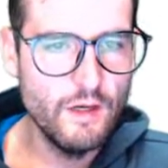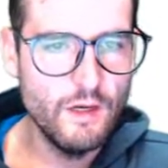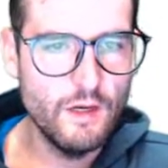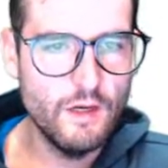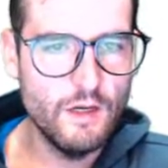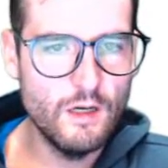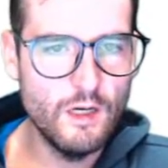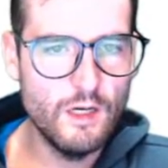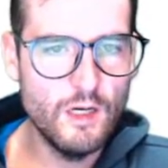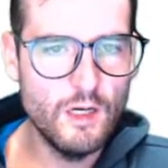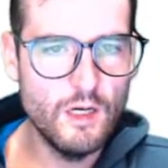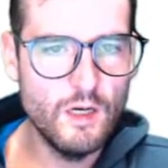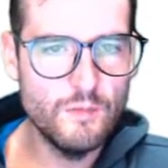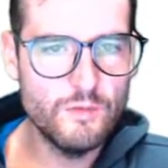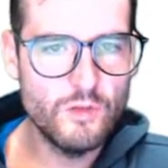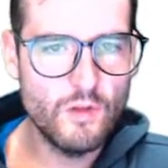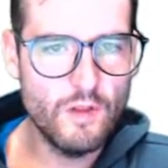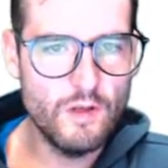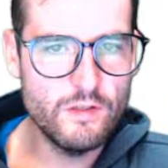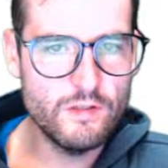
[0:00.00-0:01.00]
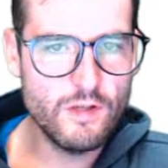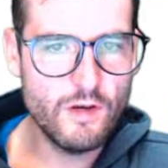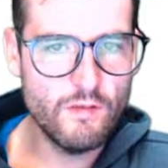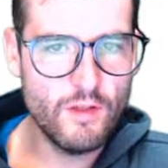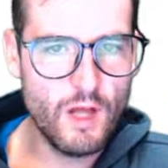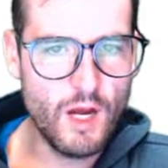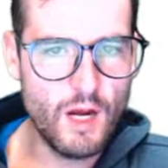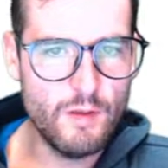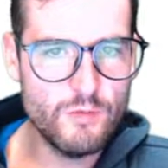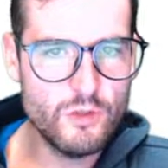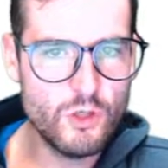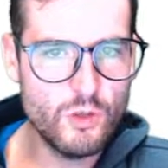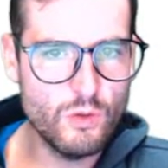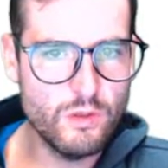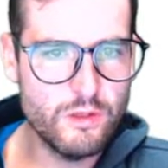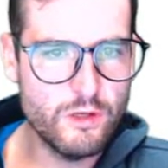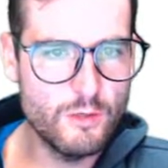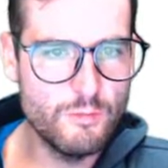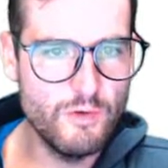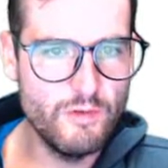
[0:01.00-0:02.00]
So they discovered the
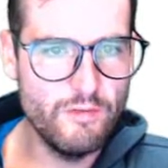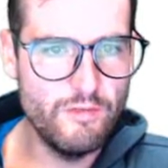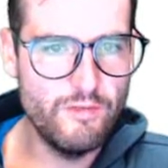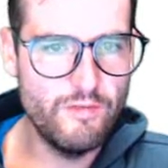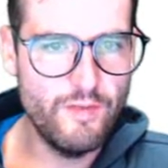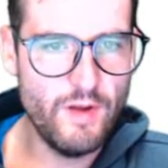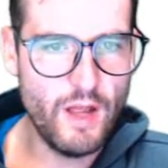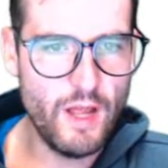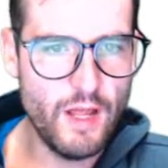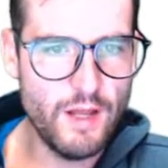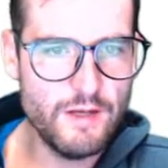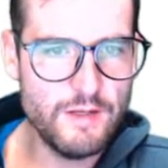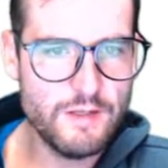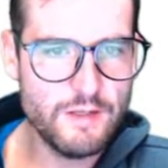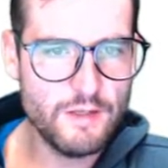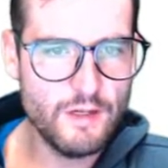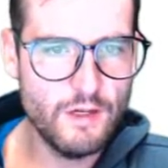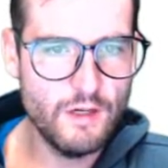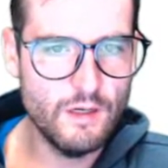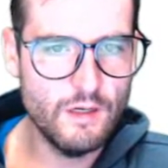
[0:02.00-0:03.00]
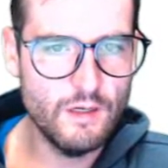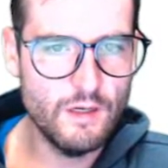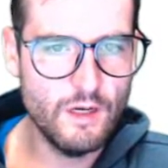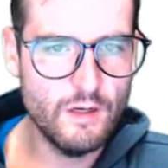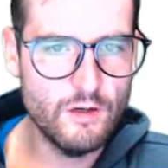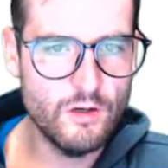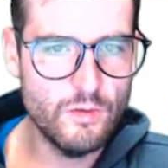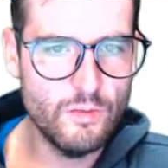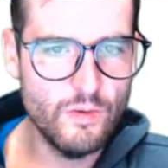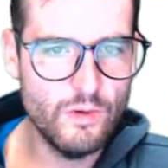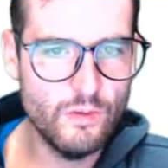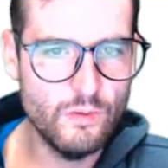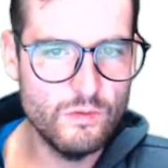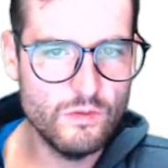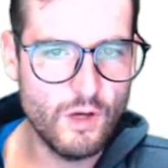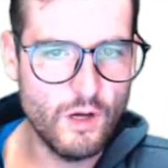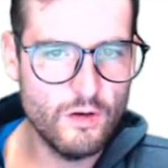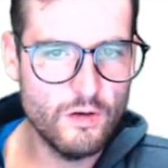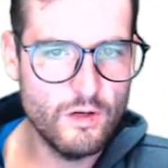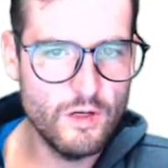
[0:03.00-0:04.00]
hydrothermal vent it was
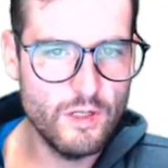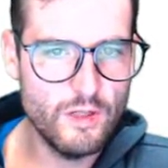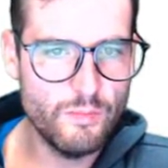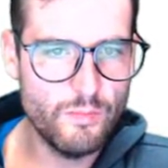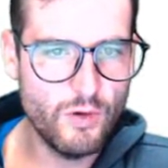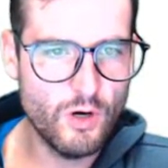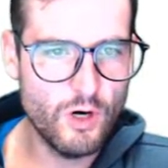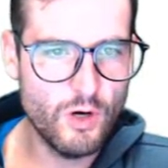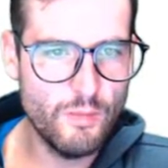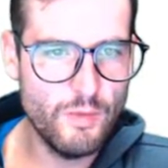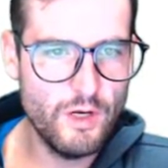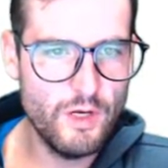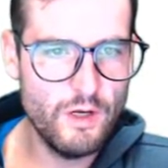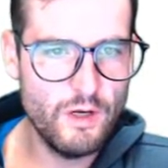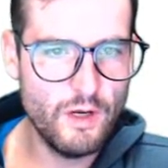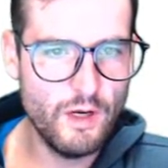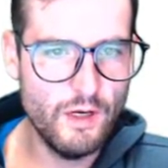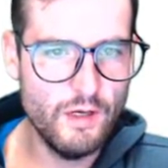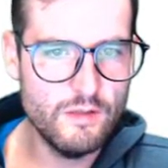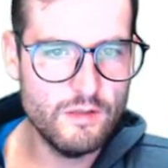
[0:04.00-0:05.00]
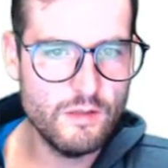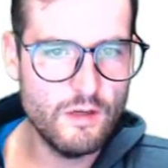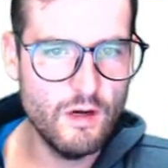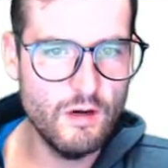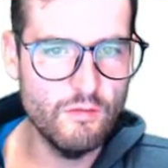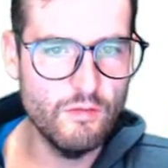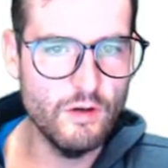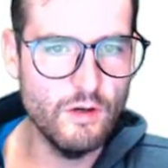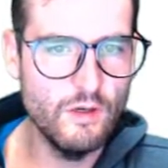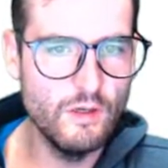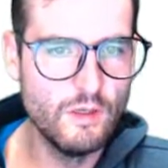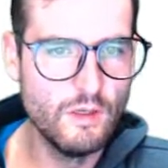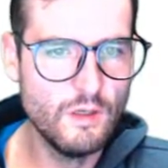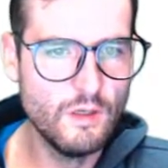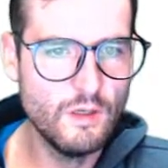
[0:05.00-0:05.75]
underneath permanent ice cover.